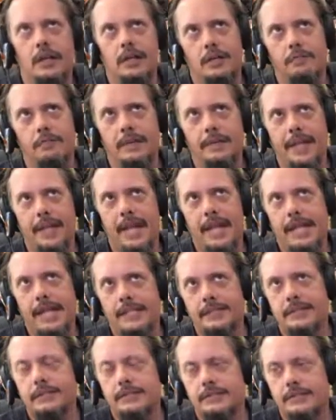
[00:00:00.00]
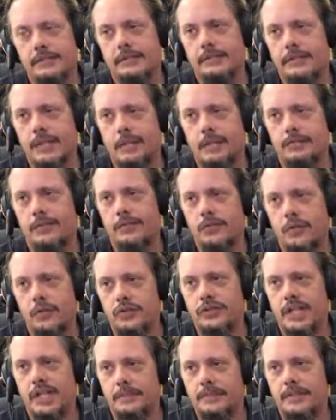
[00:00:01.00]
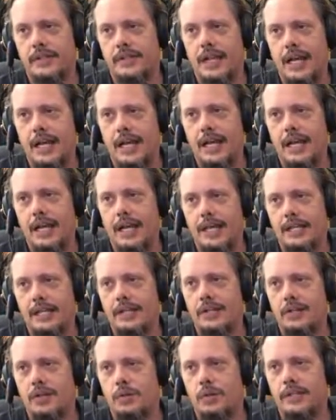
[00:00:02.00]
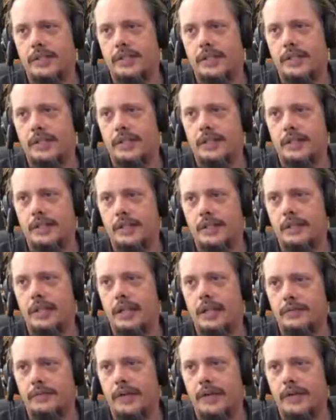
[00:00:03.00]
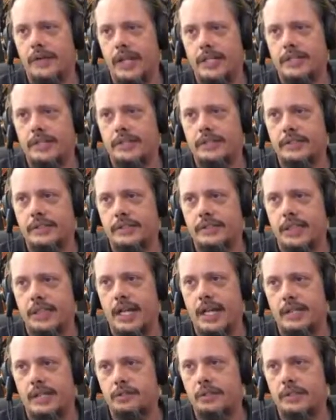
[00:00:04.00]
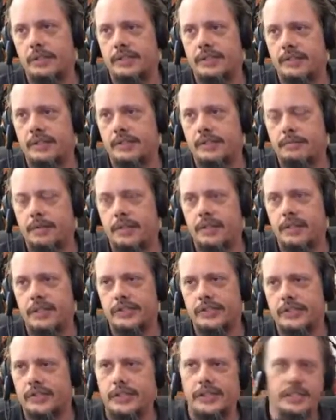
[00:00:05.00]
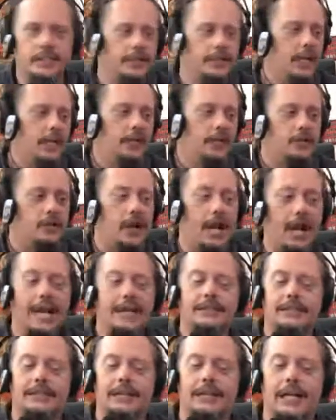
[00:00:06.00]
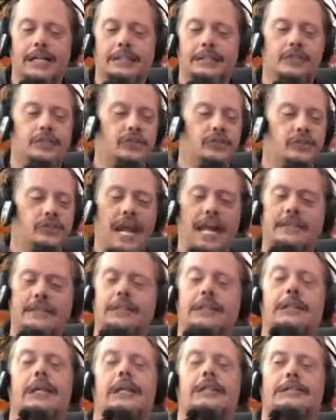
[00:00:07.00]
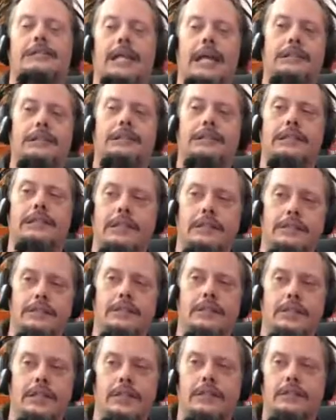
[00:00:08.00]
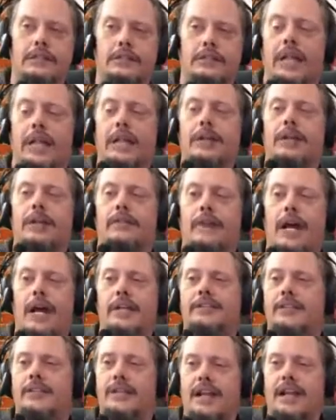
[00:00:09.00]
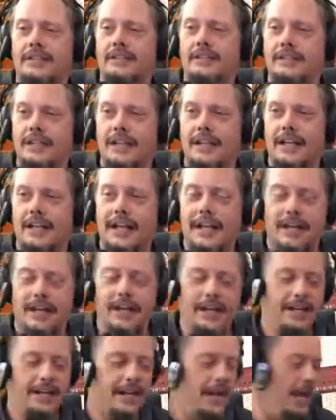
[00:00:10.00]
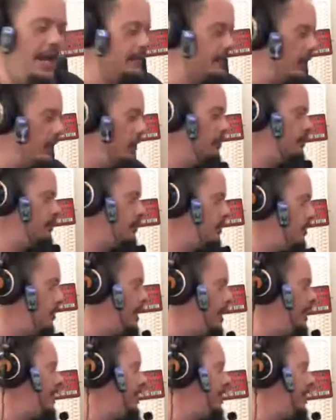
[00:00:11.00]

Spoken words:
maybe 8 steps or 4 steps of the hi-hat, within there, and variations on that with the percussion, and then your acid lines, just acid lines, layer of acid lines, and don't do any